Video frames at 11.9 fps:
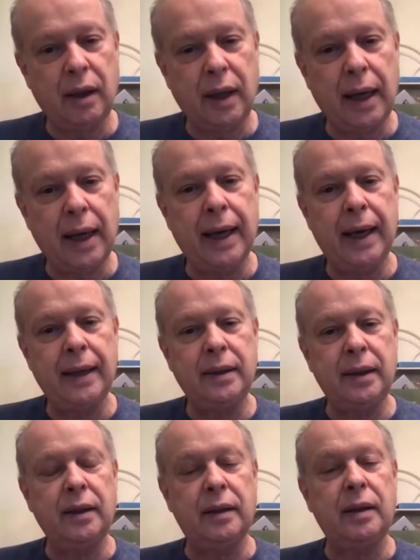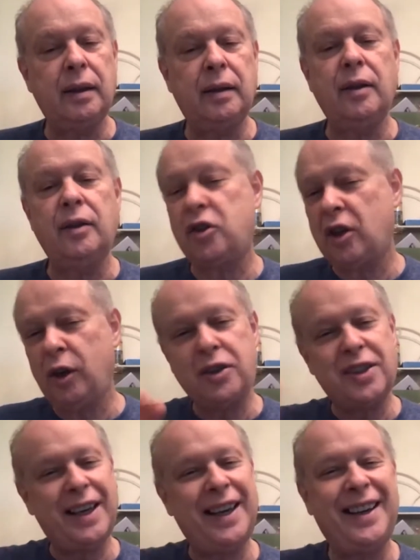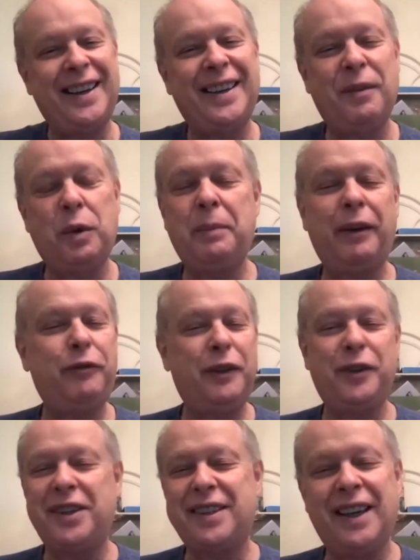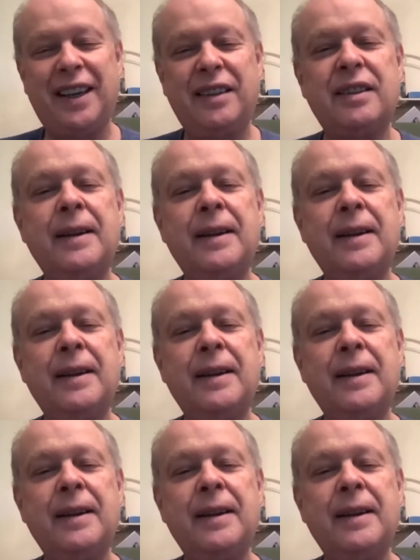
Yeah. And there's an old saying, one of my favorite sayings,